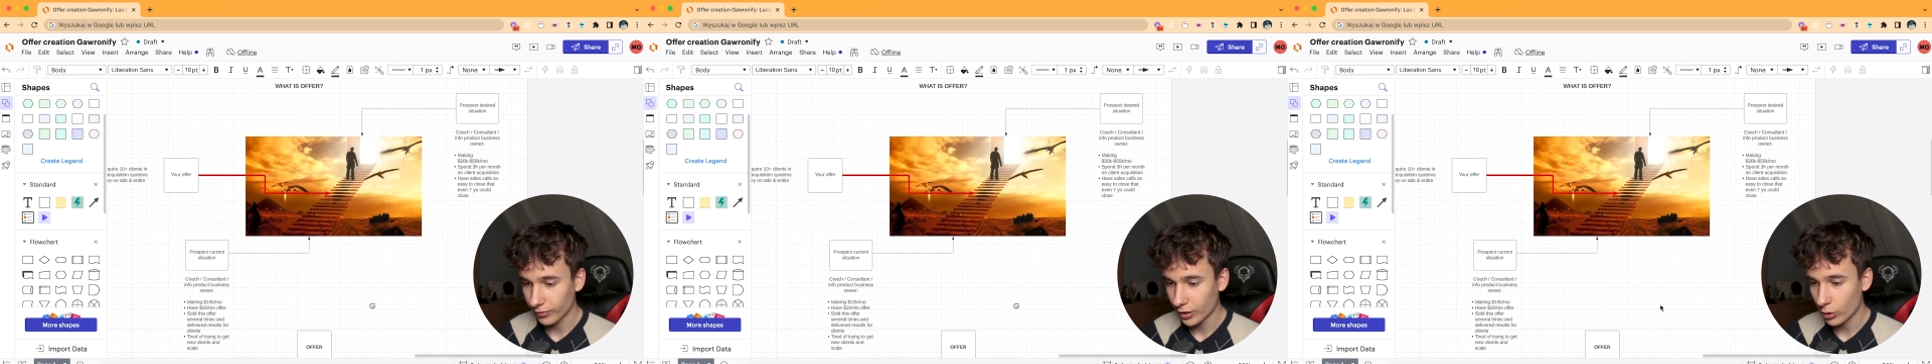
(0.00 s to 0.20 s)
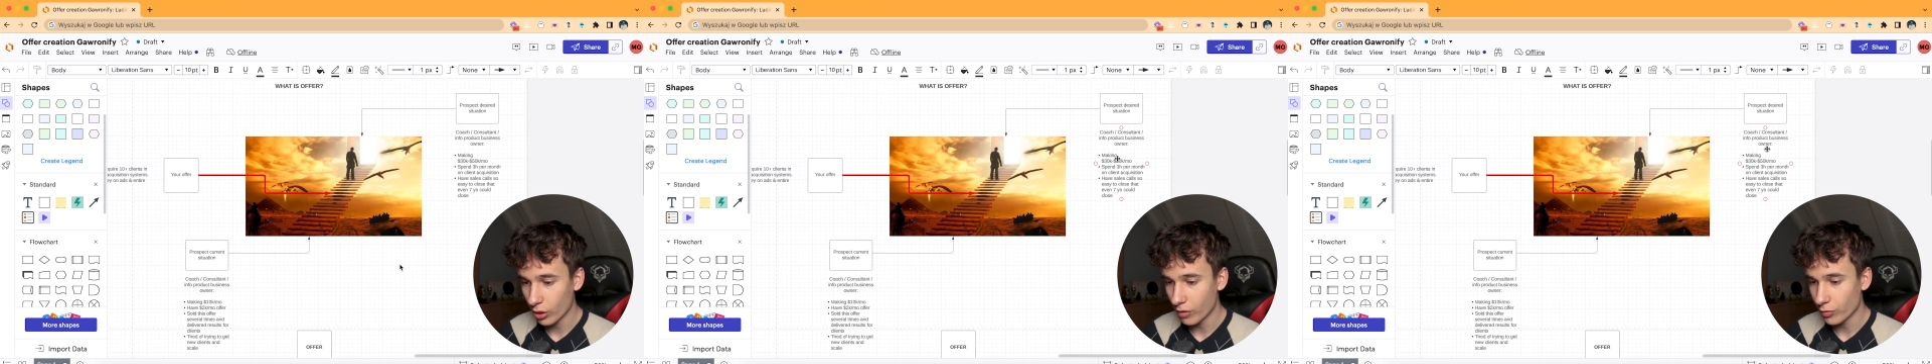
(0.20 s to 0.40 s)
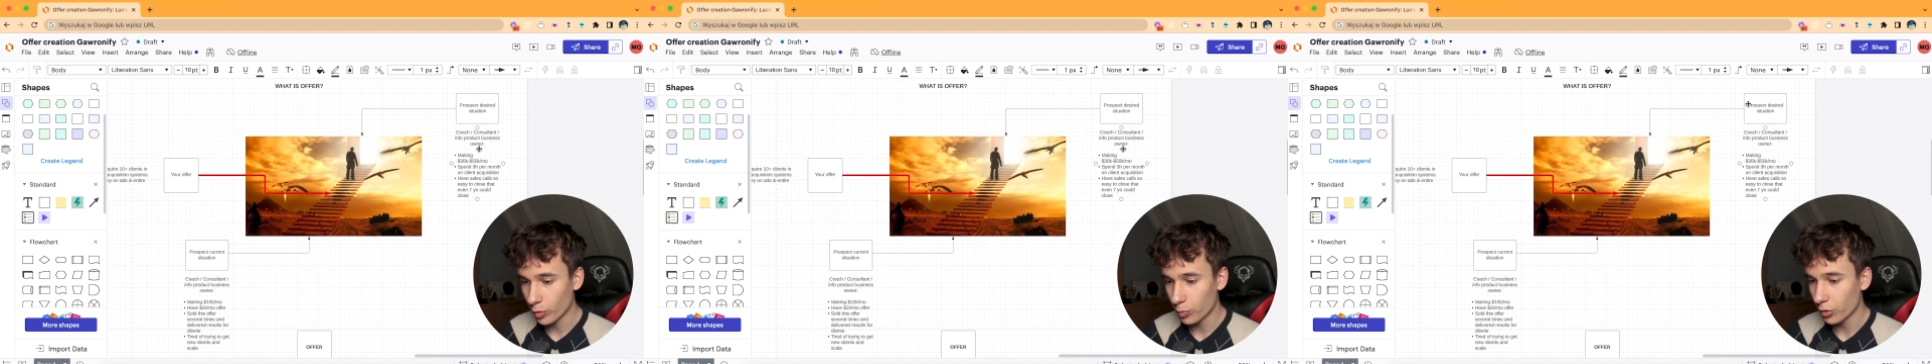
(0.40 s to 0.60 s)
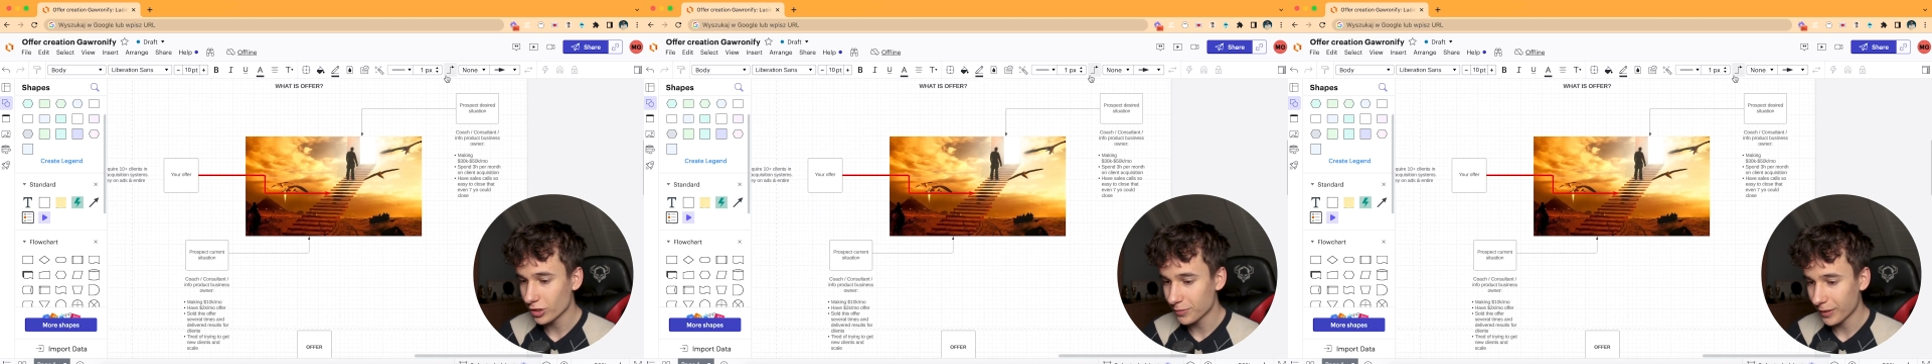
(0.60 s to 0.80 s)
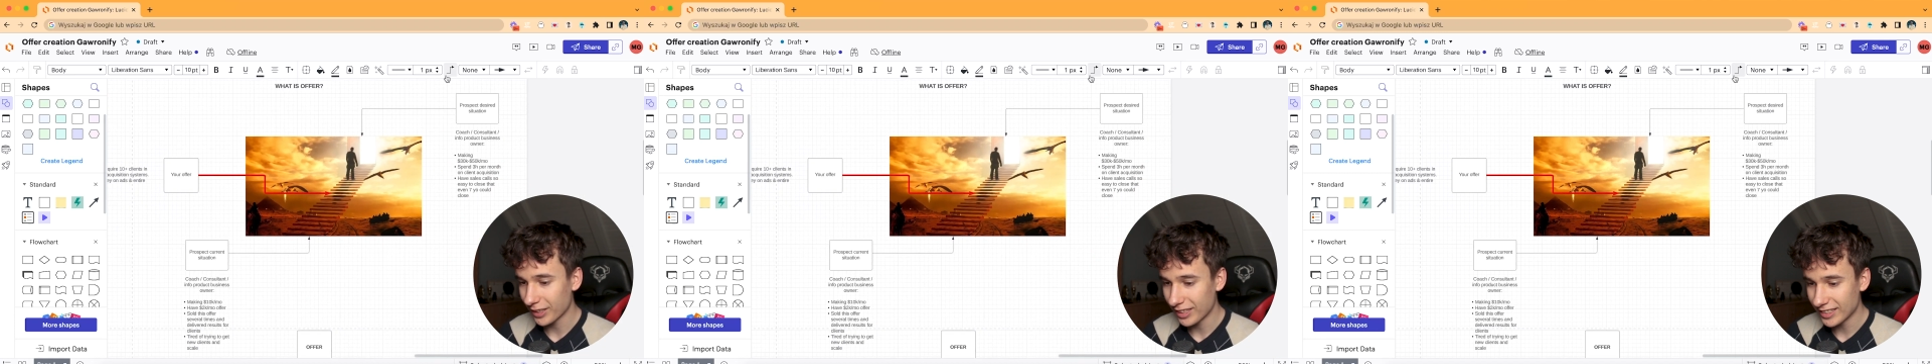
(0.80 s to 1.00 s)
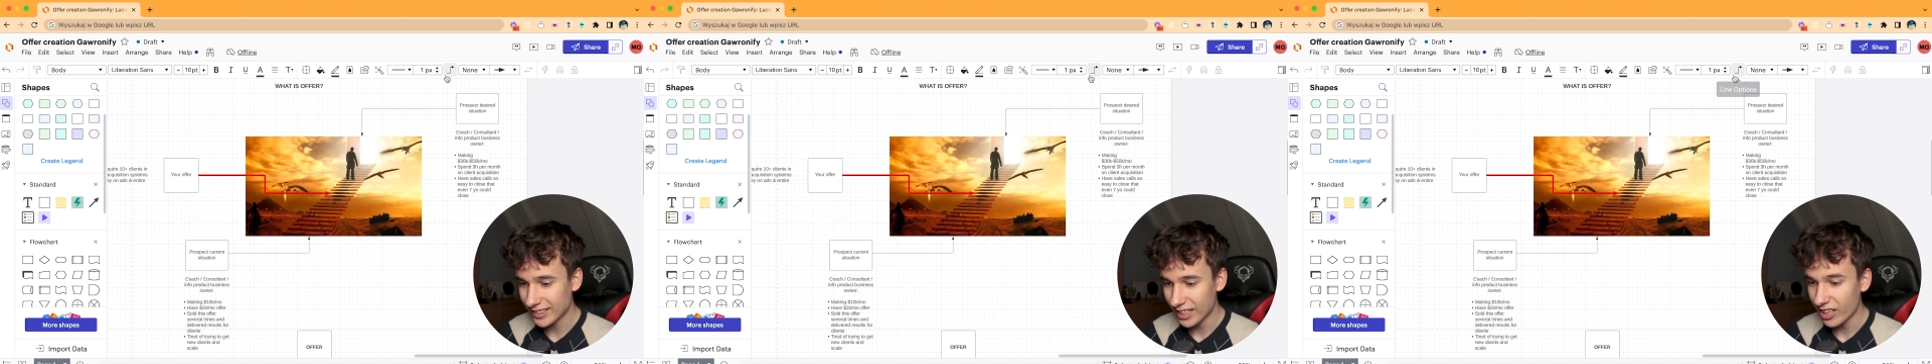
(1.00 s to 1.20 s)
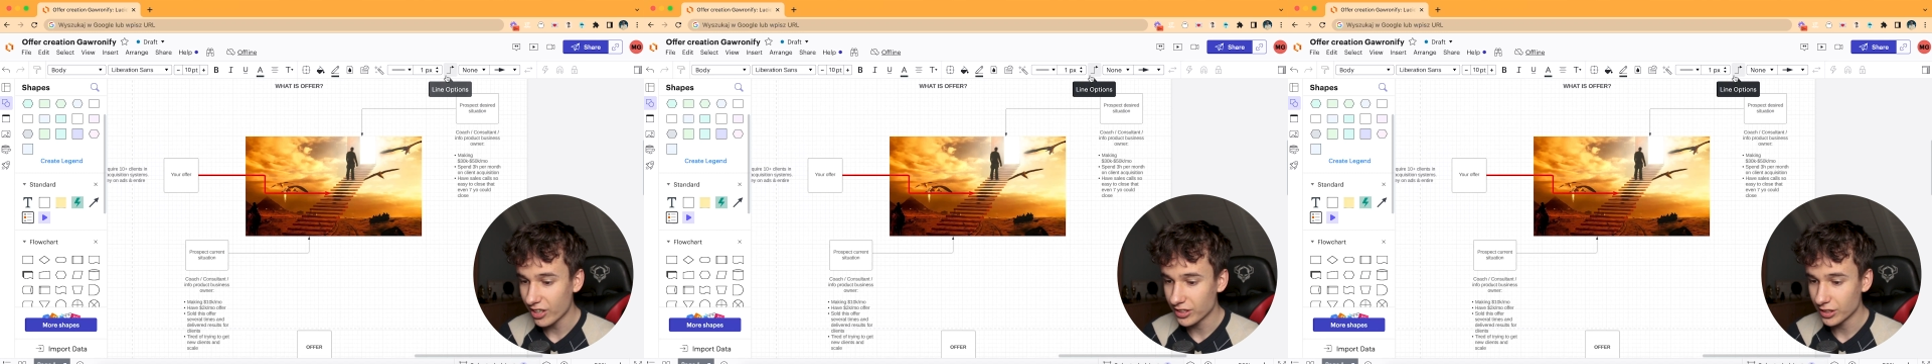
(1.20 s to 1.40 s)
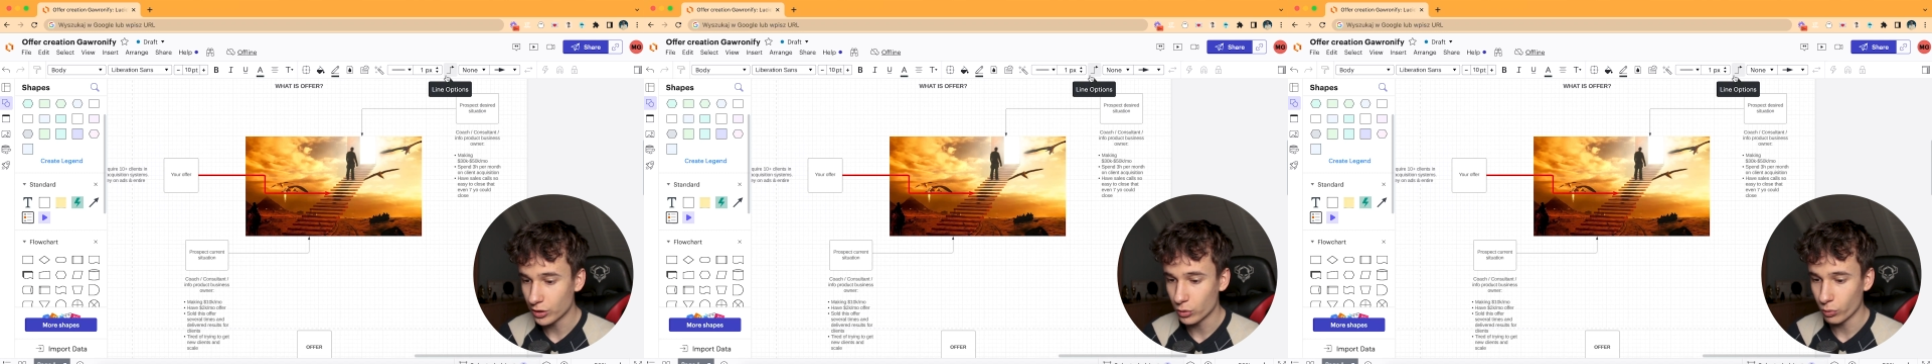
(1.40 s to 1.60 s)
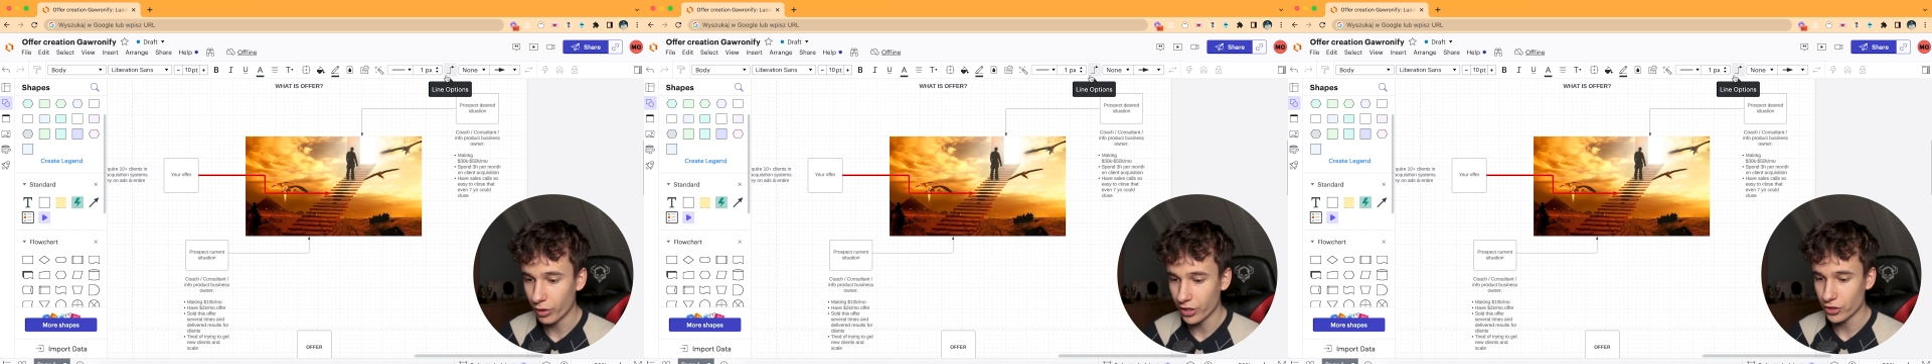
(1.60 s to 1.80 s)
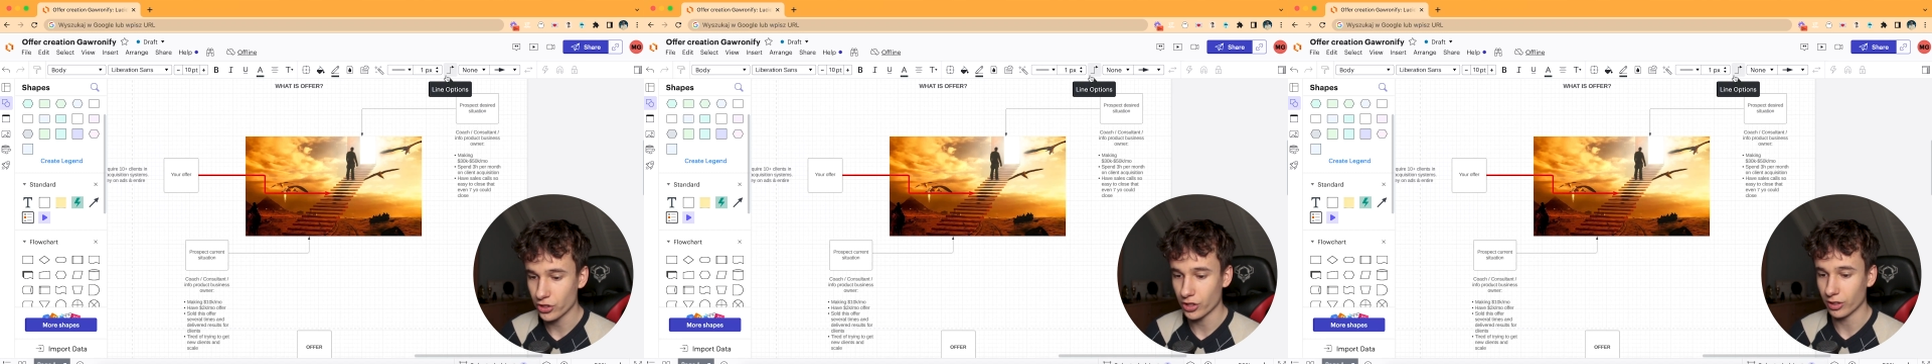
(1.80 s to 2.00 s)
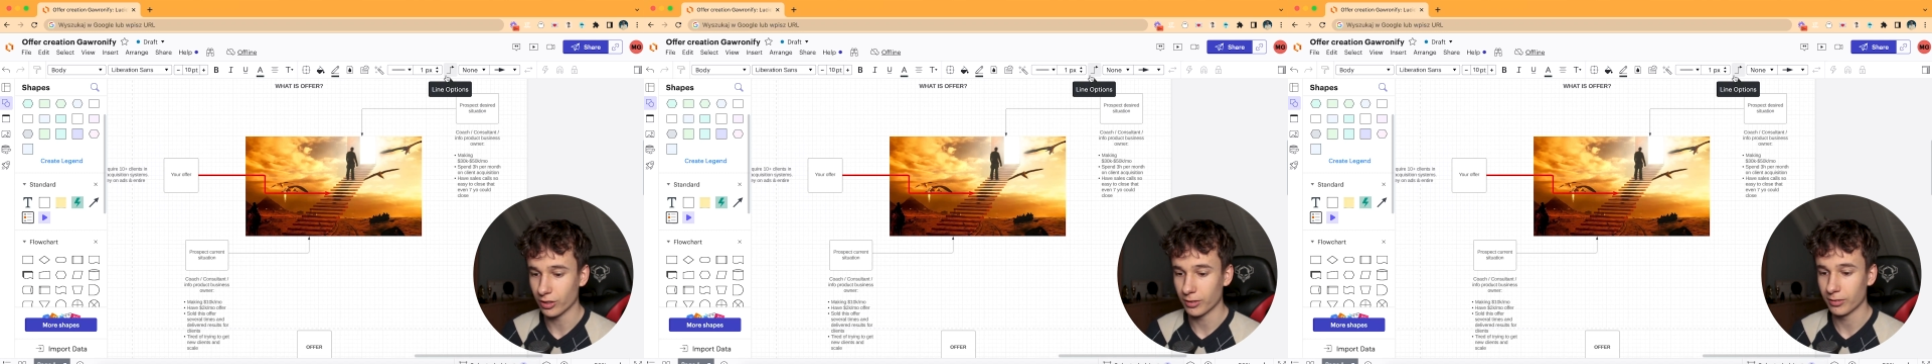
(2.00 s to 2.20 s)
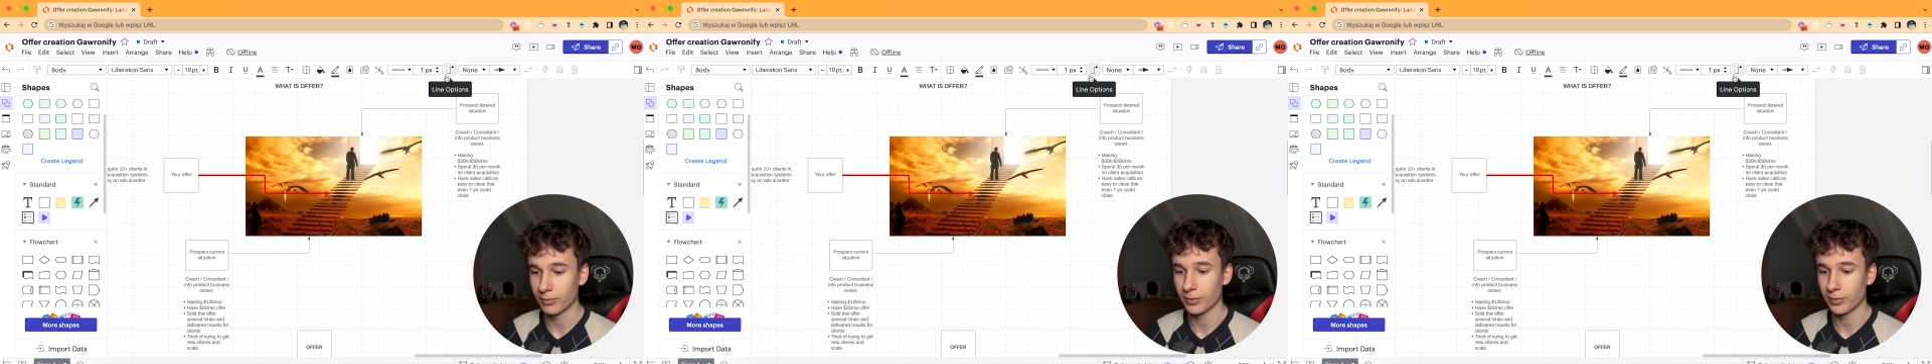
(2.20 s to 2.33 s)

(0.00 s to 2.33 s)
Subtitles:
you have your prospect desired situation,